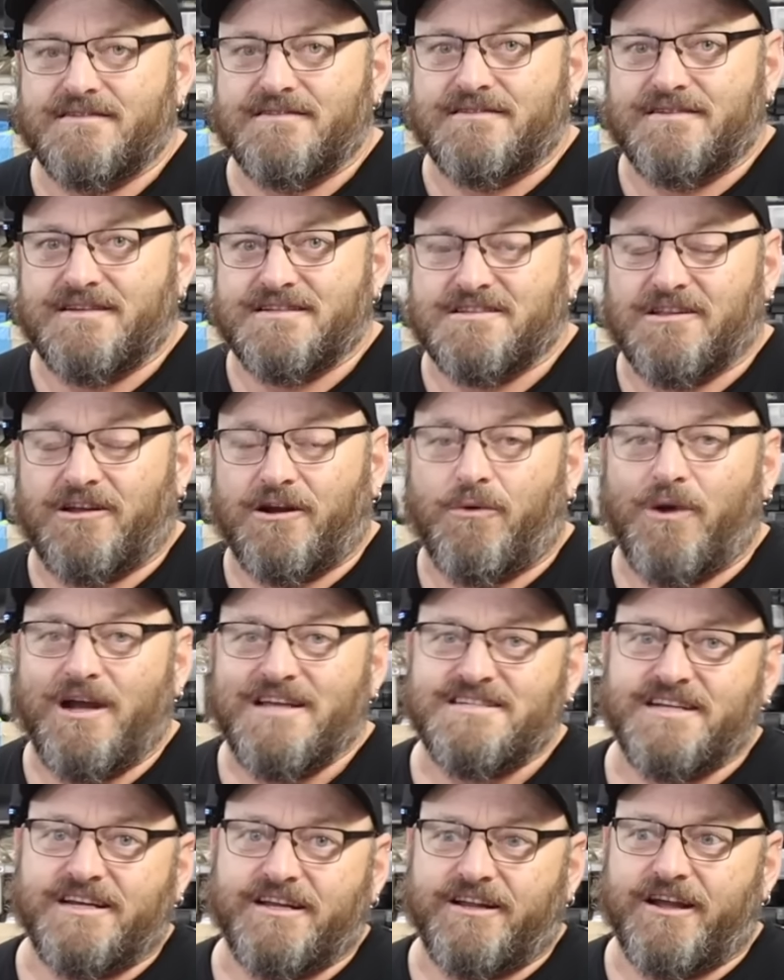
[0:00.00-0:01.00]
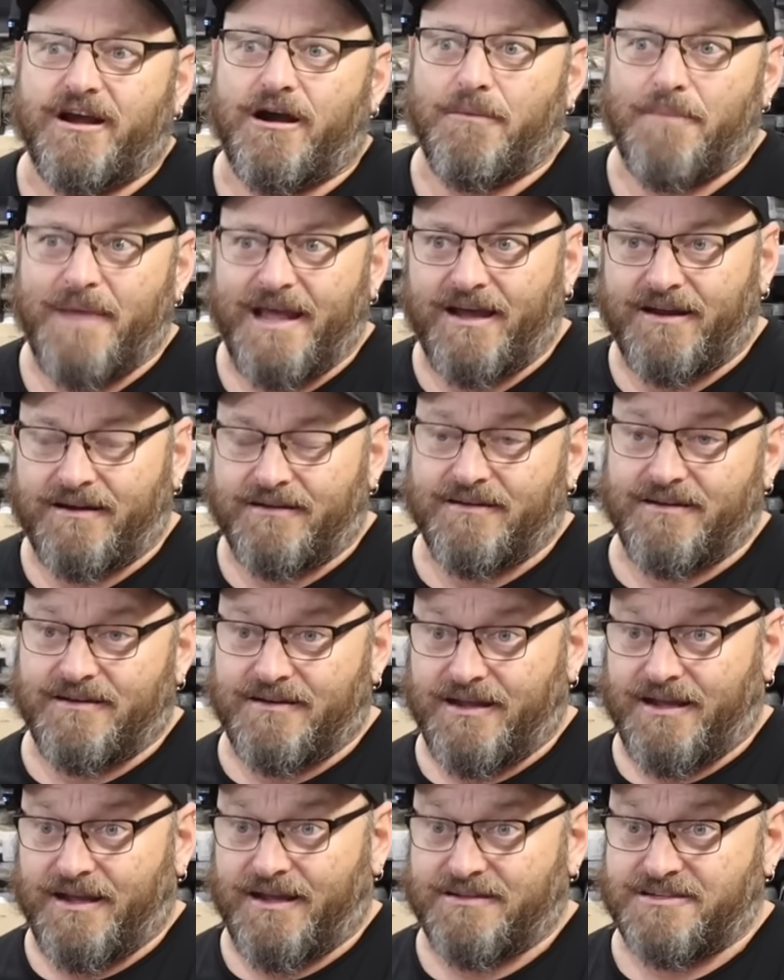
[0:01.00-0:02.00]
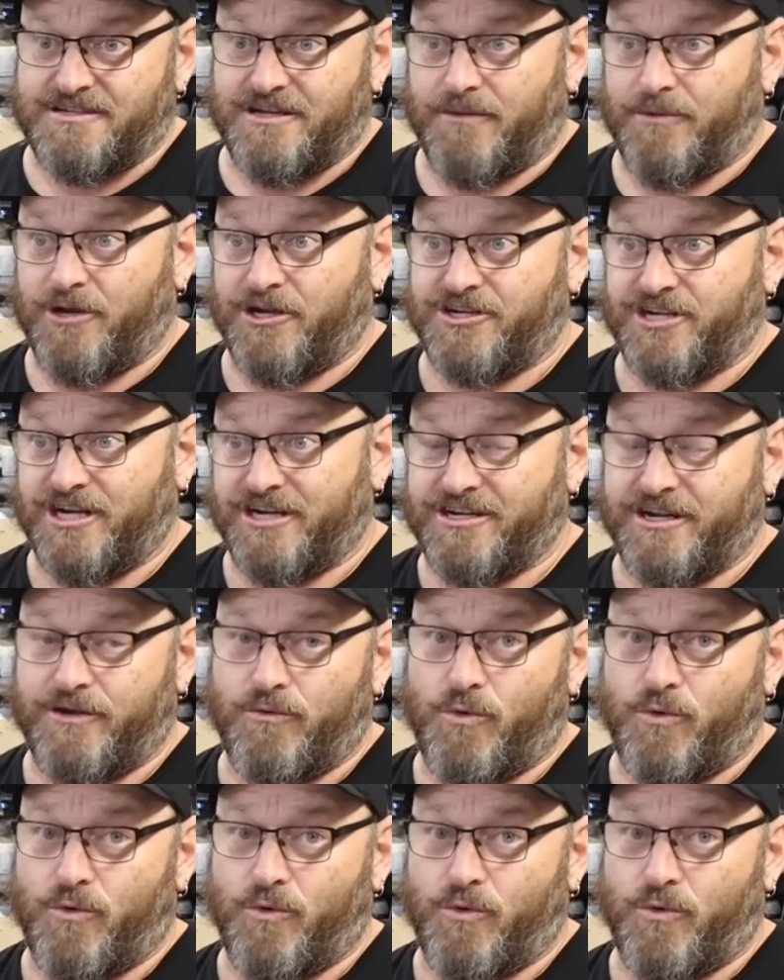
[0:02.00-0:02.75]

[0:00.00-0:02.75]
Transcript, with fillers: There's a lot of ways you could go about uh, turbocharging